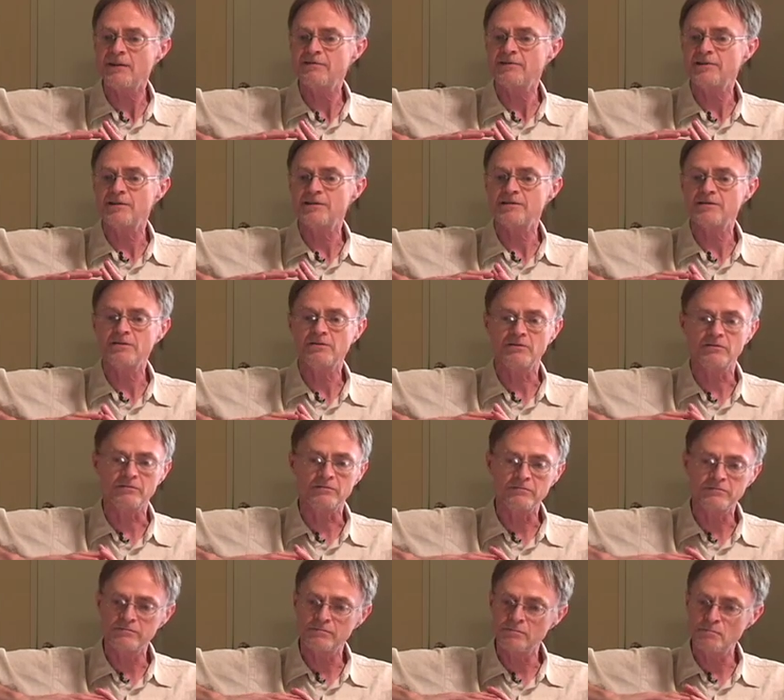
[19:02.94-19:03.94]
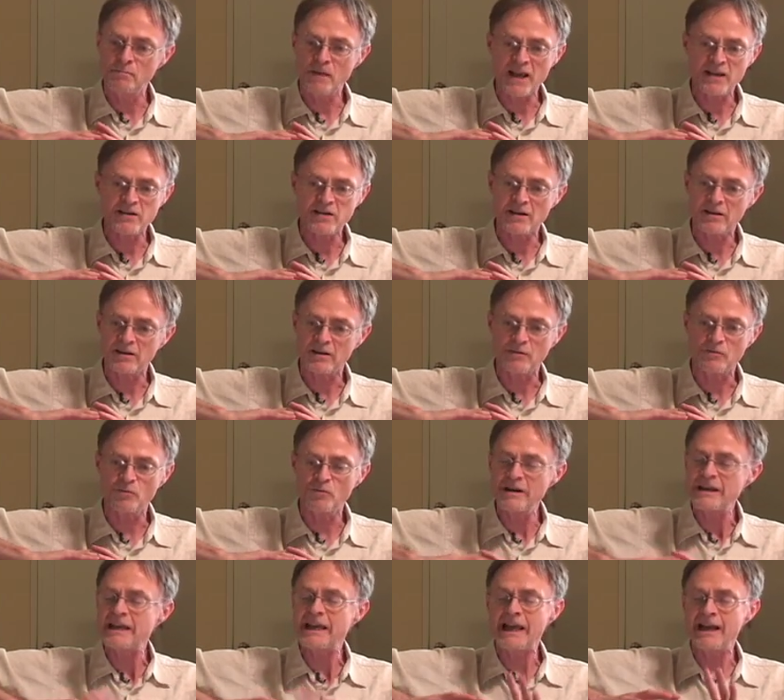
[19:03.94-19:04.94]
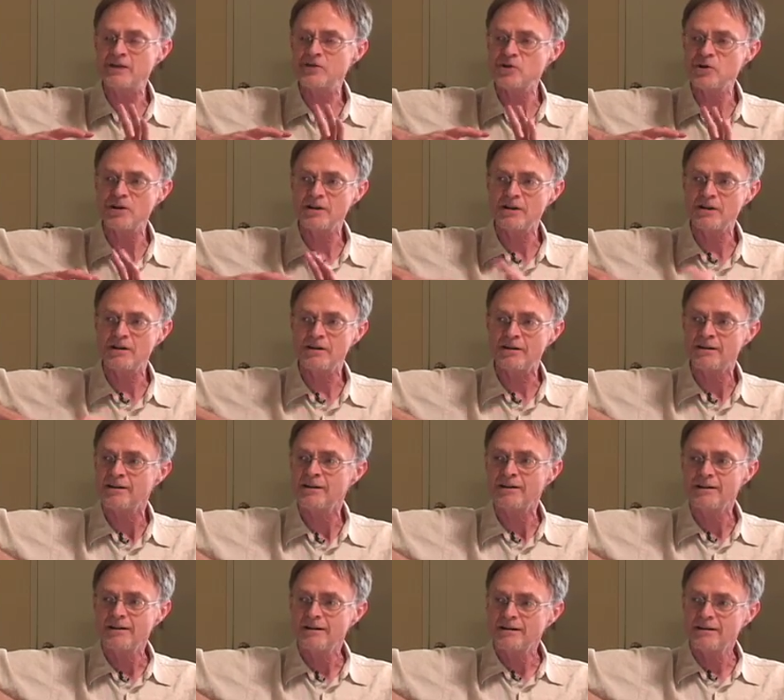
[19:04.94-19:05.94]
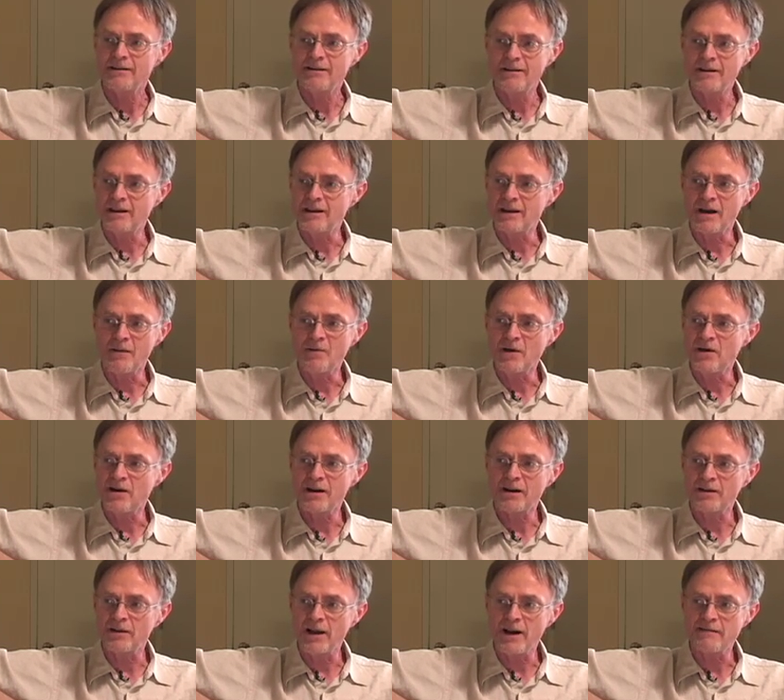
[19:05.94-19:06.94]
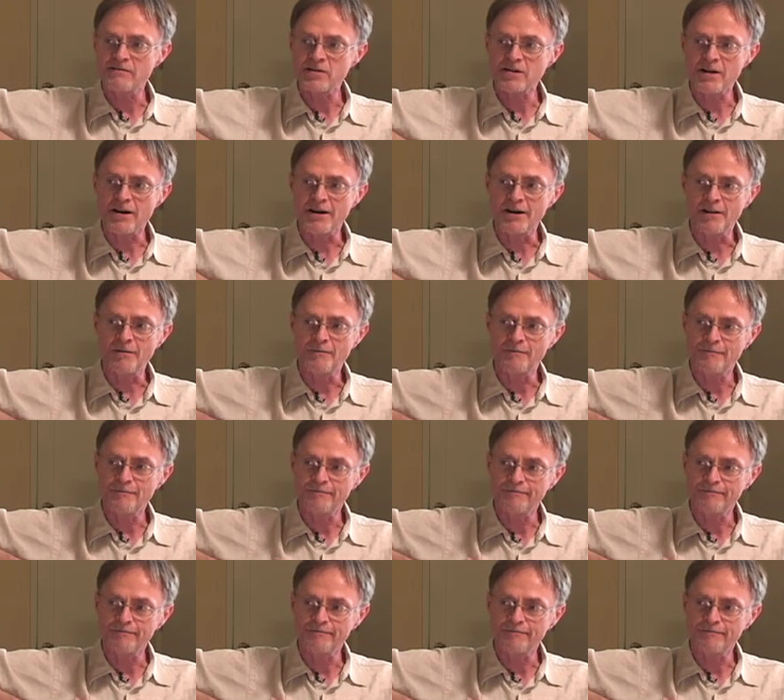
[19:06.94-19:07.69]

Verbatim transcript: effort to basically re-engineer the American lifestyle.